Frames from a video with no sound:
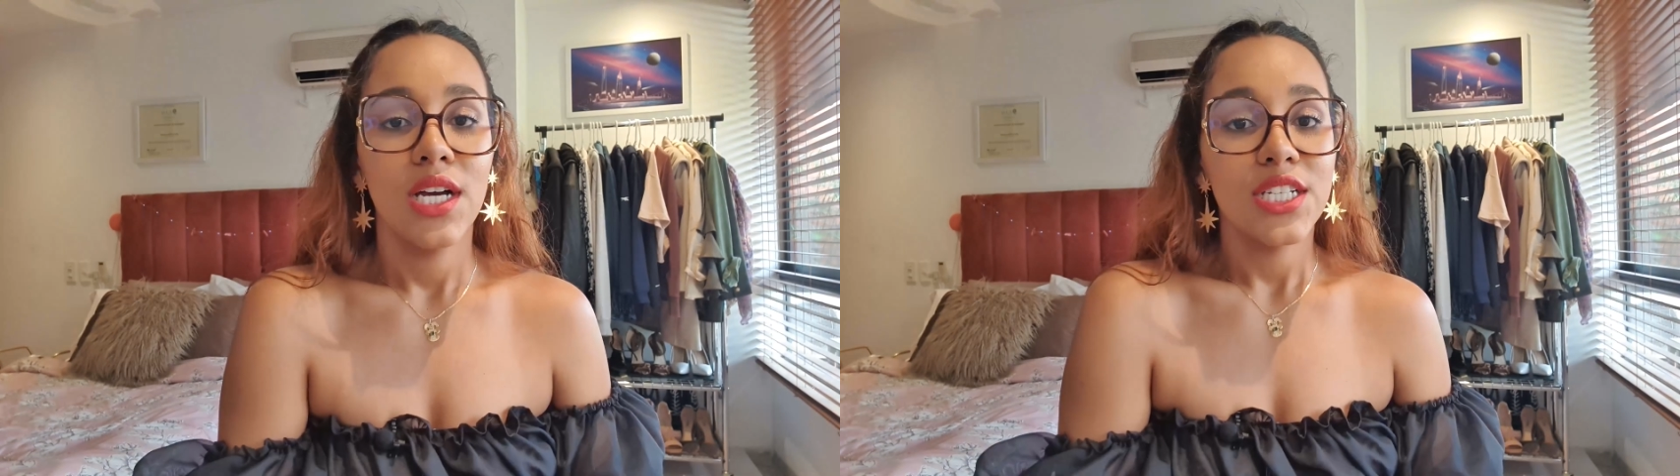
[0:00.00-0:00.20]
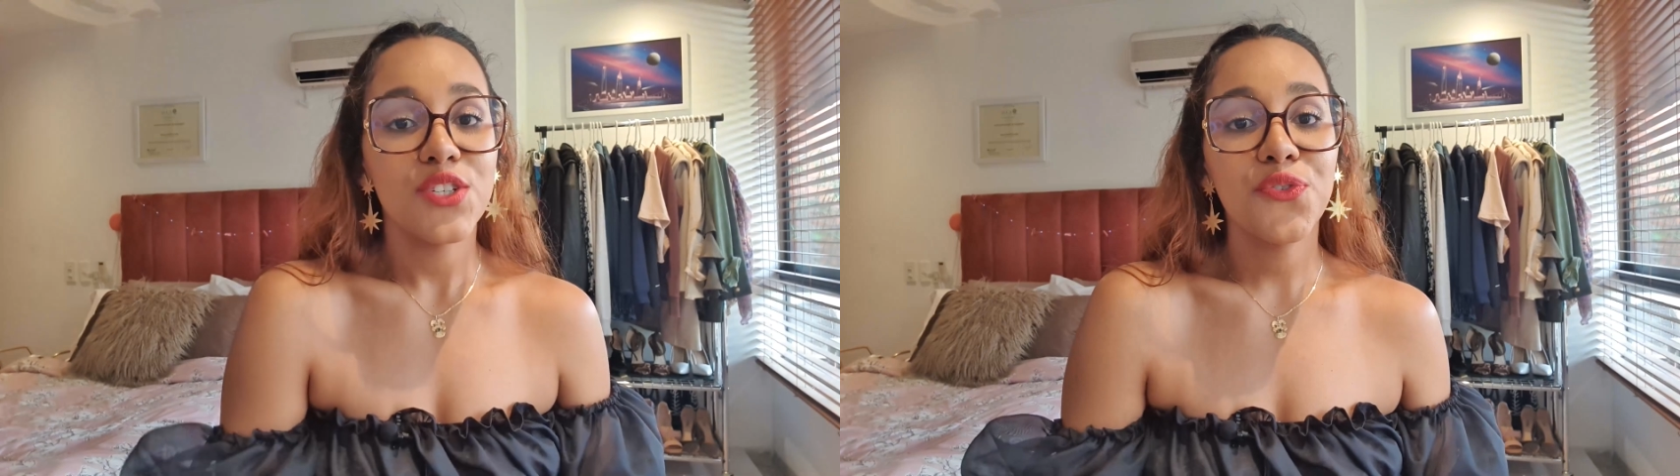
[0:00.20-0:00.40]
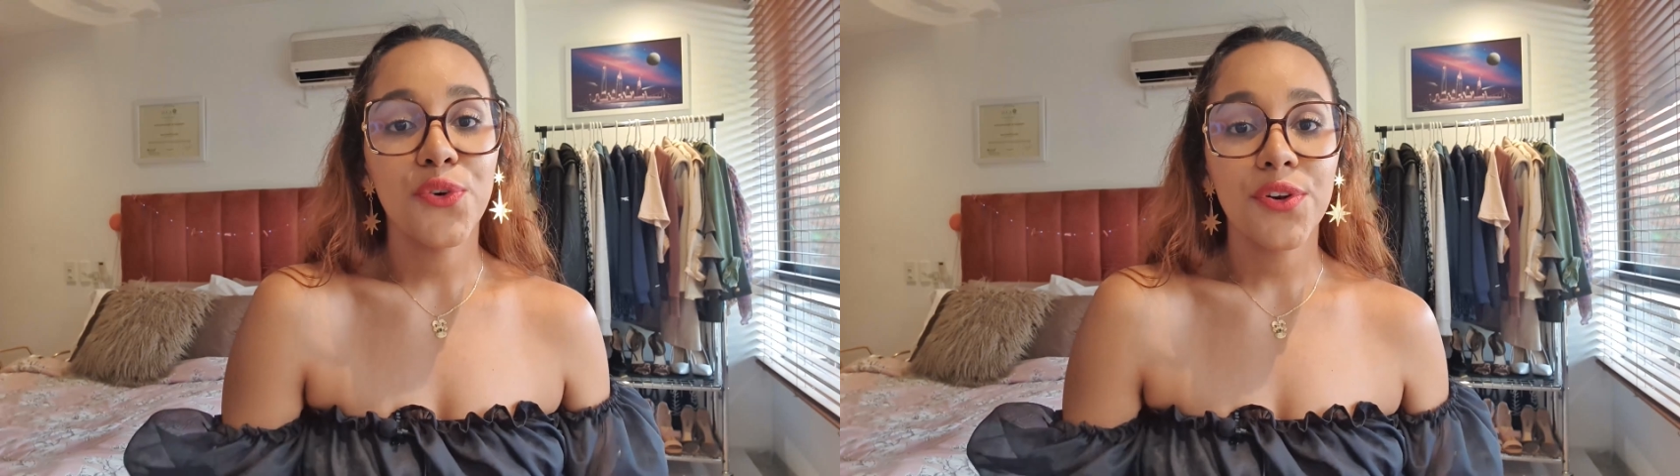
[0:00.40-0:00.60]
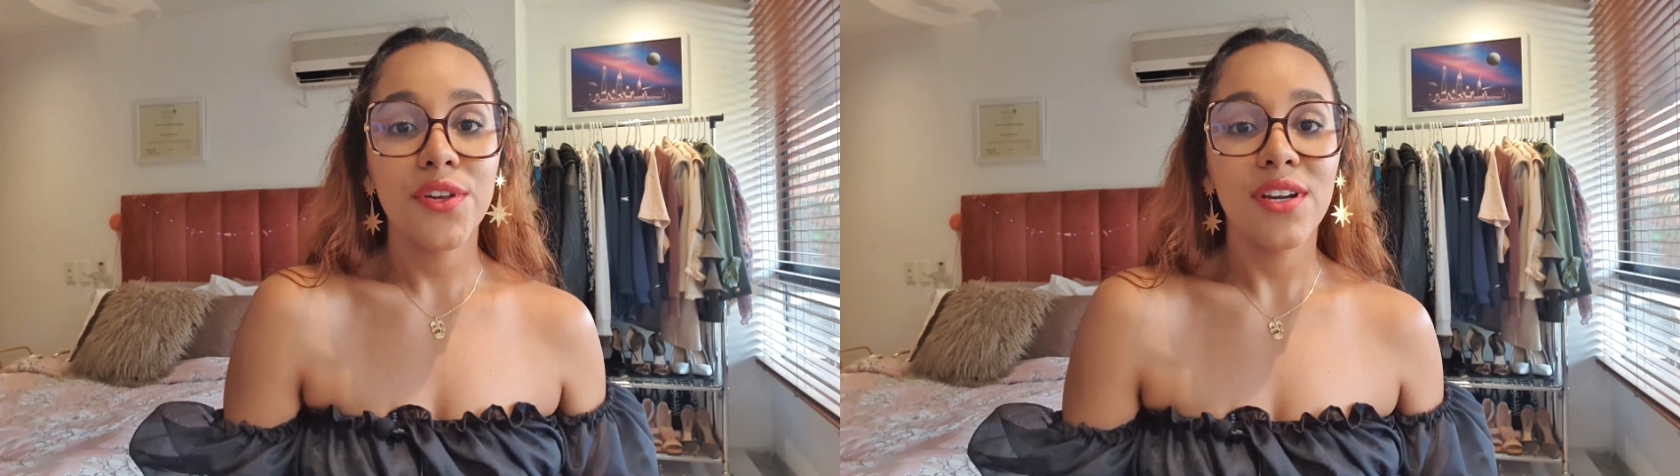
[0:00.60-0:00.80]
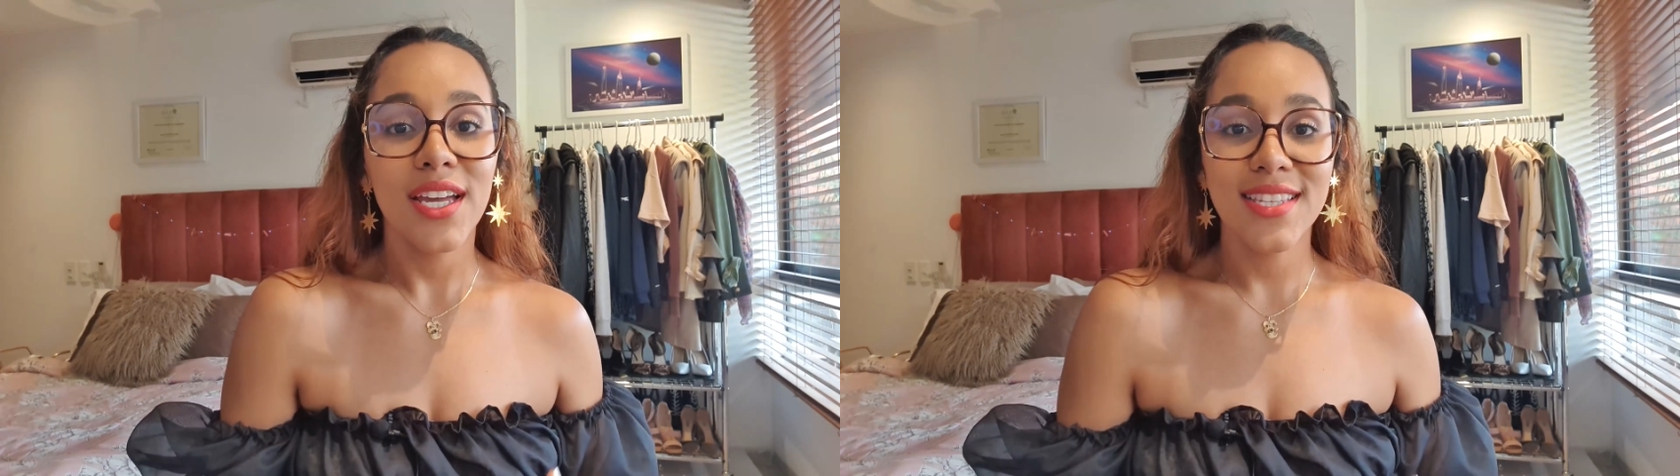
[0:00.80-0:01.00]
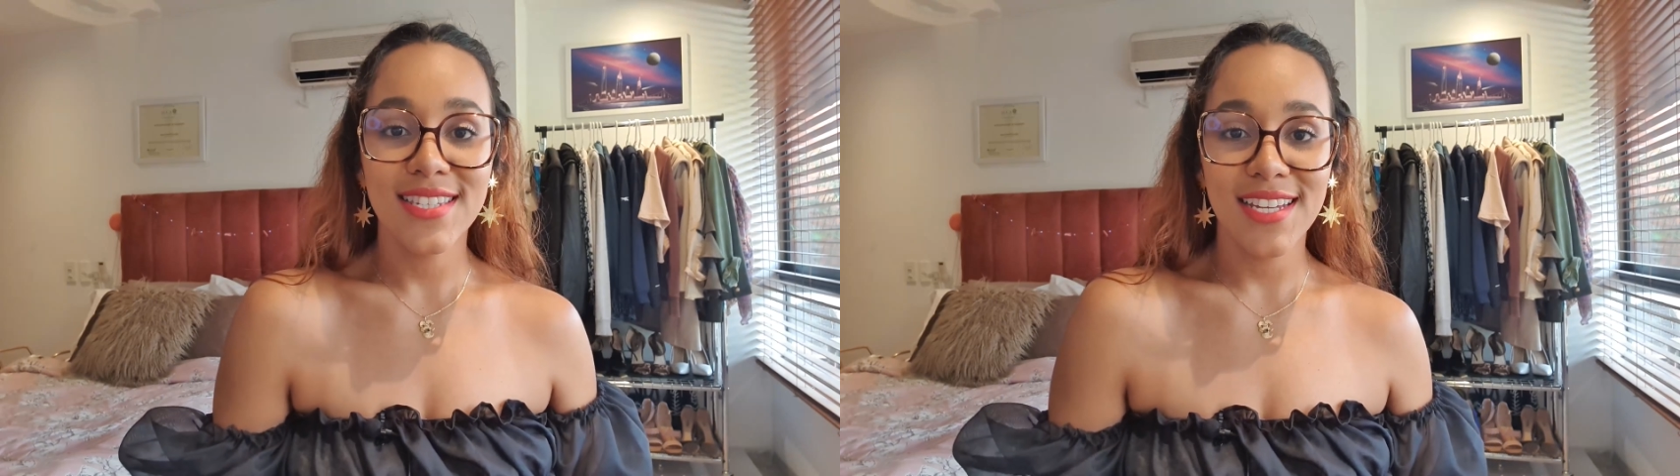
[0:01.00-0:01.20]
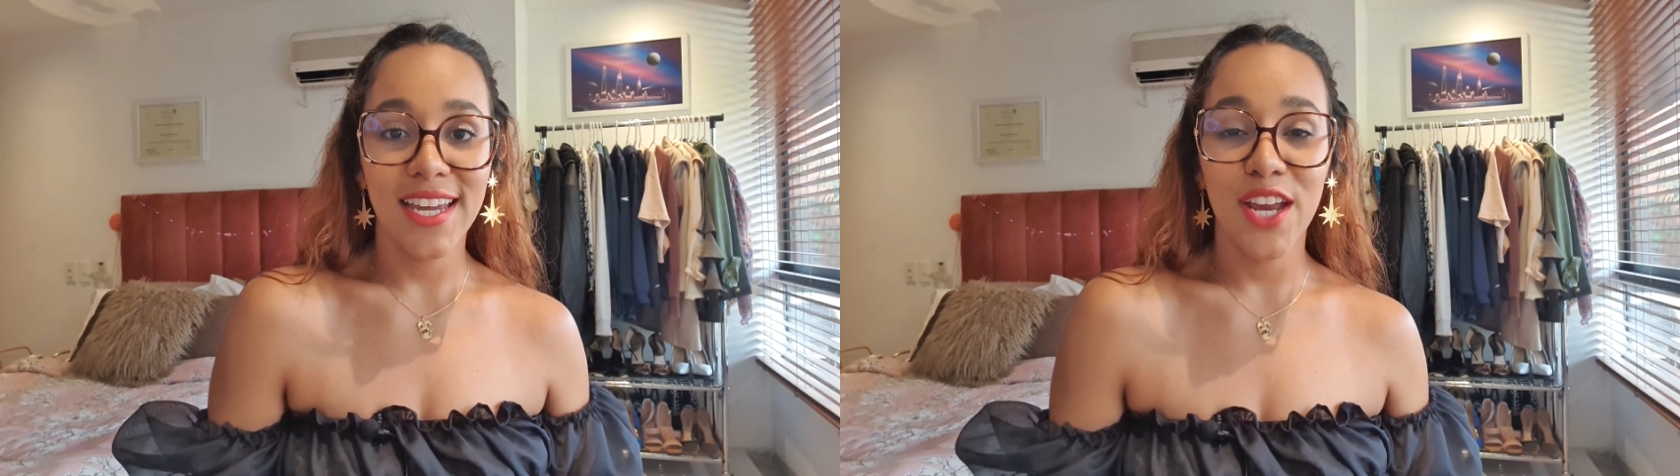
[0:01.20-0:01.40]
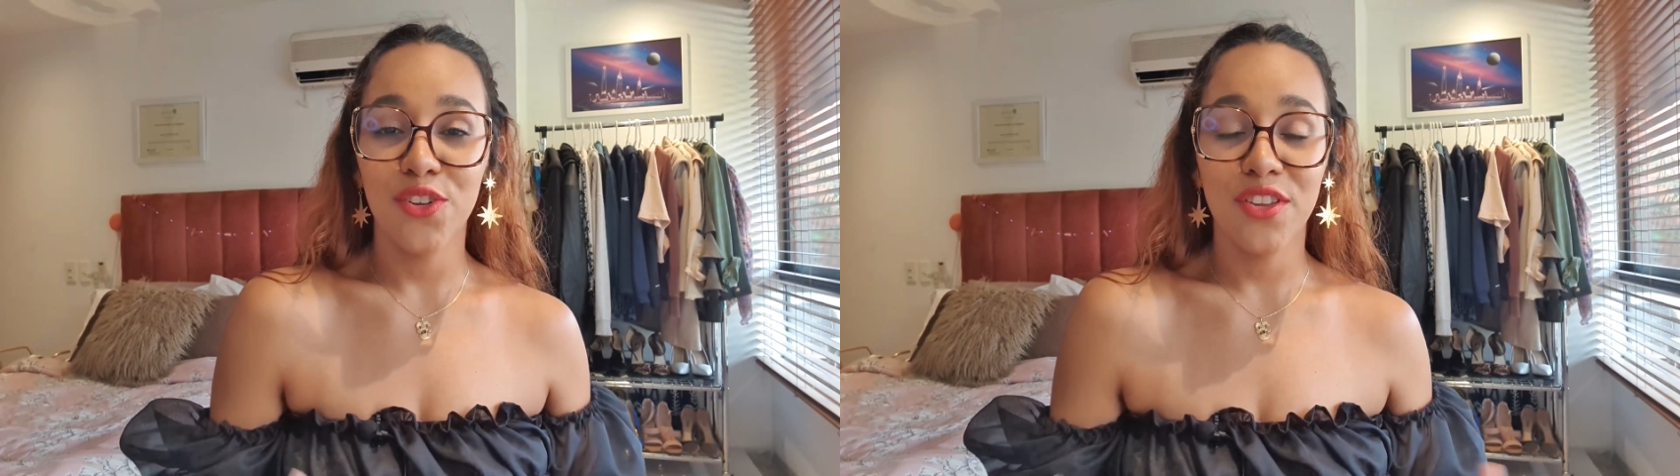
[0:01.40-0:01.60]
To further
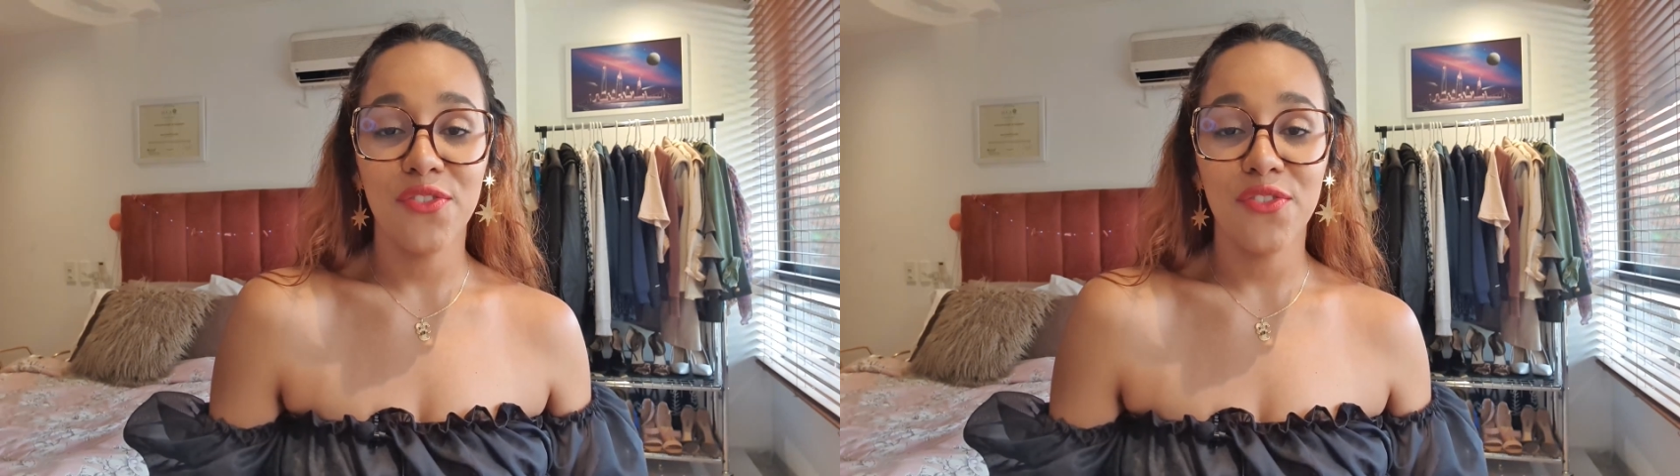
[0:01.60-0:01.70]
instigate on the